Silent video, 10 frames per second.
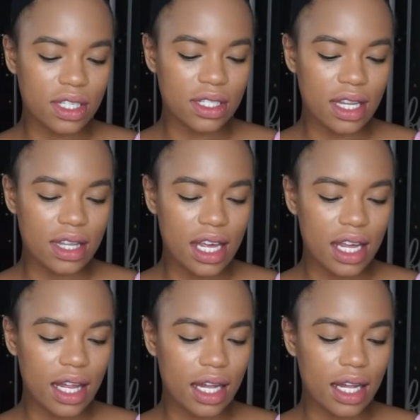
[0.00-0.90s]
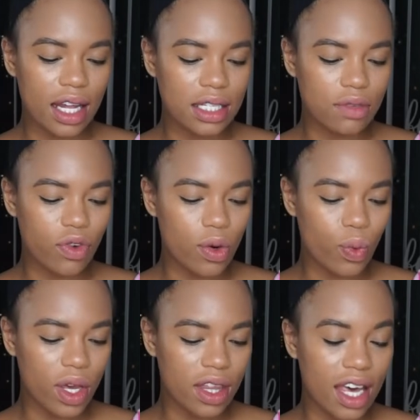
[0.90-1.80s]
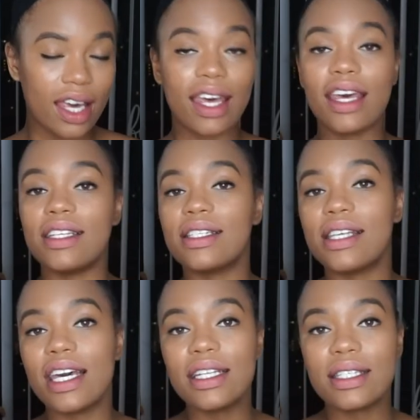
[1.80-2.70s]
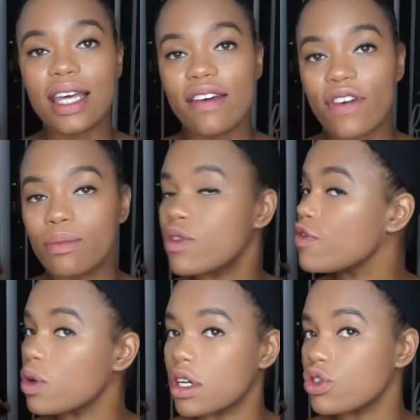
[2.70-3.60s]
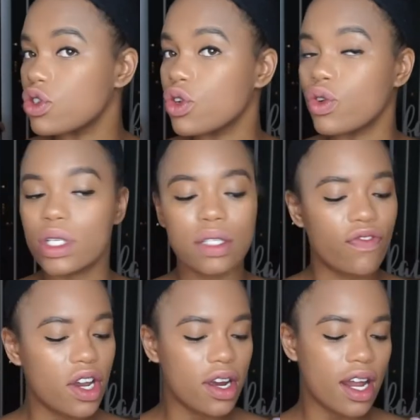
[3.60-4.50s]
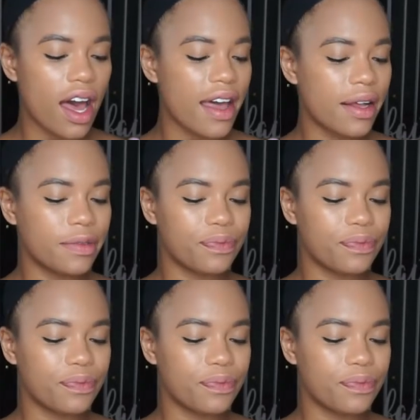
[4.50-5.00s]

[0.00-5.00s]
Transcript: a synthetic lace front wig that is heat safe up to 400 degrees Fahrenheit.